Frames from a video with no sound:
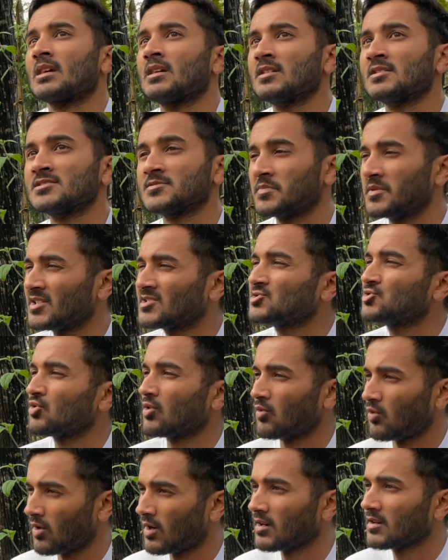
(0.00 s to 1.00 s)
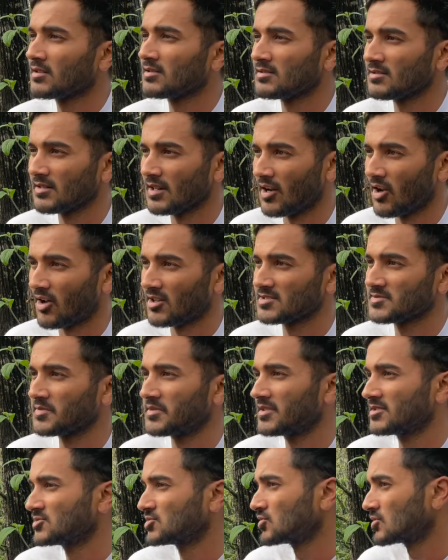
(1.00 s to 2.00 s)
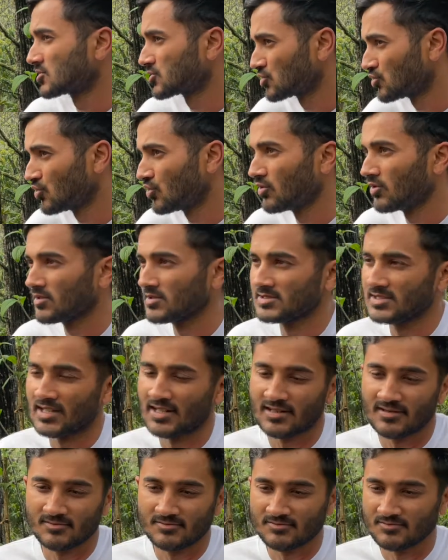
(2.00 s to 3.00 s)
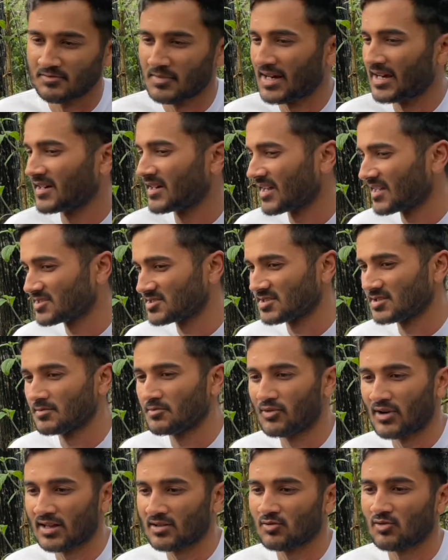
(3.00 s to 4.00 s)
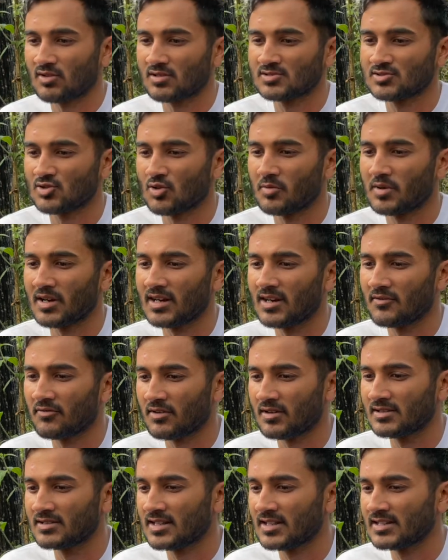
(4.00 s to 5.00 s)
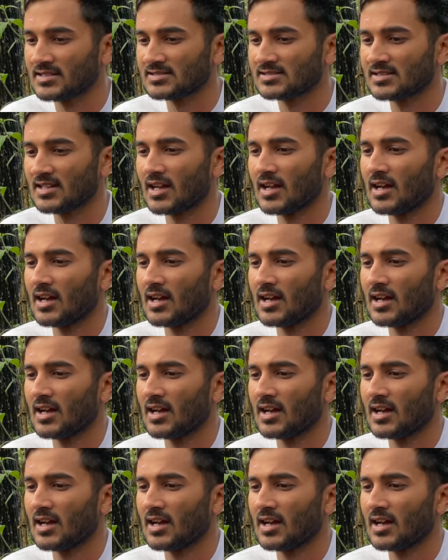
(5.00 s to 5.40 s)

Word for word: spiritual work, a lot of spiritual tools and meditation, breath work, so many different things.